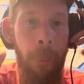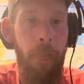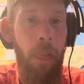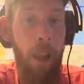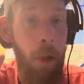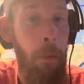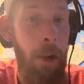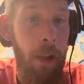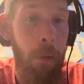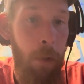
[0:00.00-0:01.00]
like
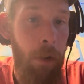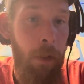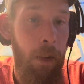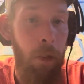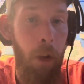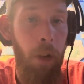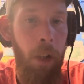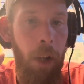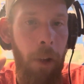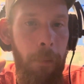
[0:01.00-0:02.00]
Copenhagen Wintergreen long
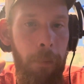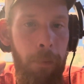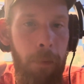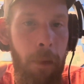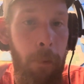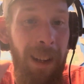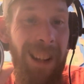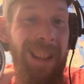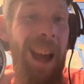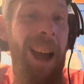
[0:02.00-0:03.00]
cut, but
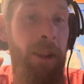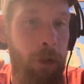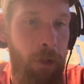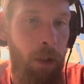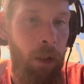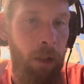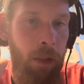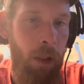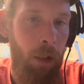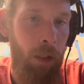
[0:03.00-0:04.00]
it's extra
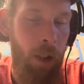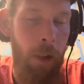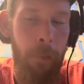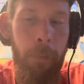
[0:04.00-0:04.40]
long cut.